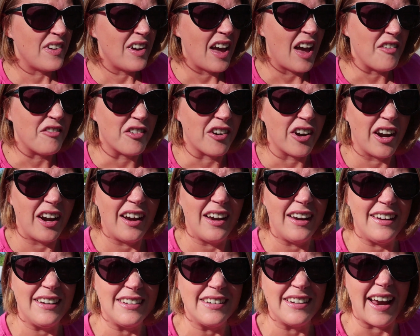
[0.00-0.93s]

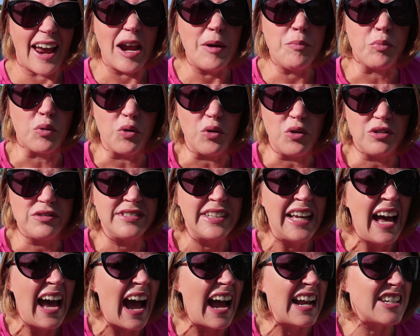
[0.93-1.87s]
every April.
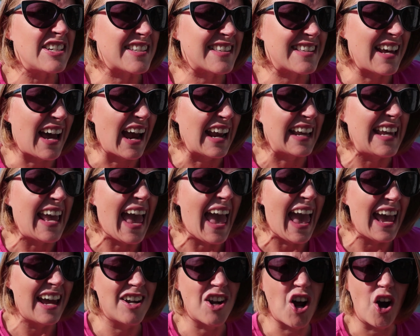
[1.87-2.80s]
I
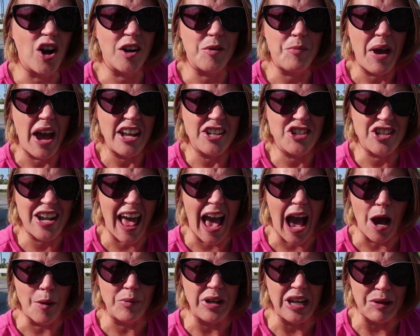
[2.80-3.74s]
cannot imagine
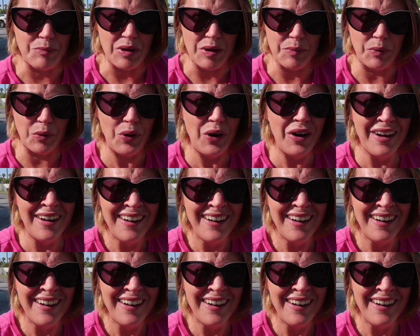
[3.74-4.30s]
how many people